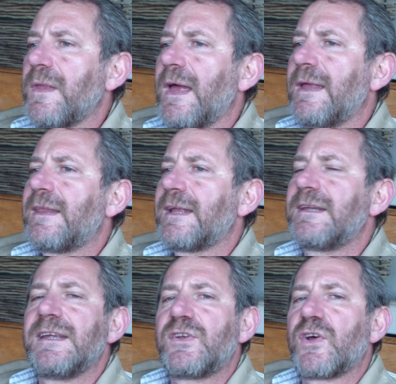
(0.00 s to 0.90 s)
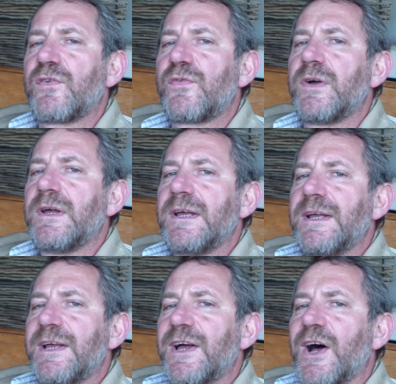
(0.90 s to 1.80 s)
And that hint of
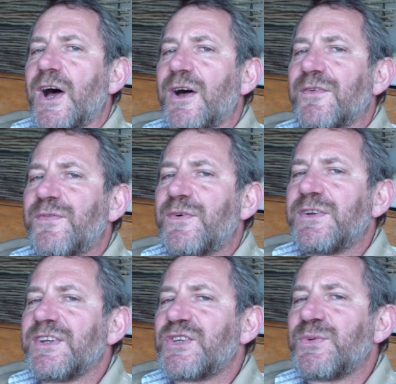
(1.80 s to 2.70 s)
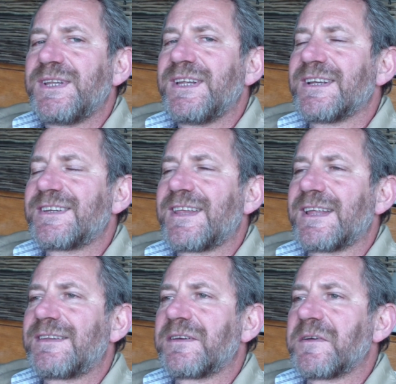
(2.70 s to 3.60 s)
fruity sweetiness that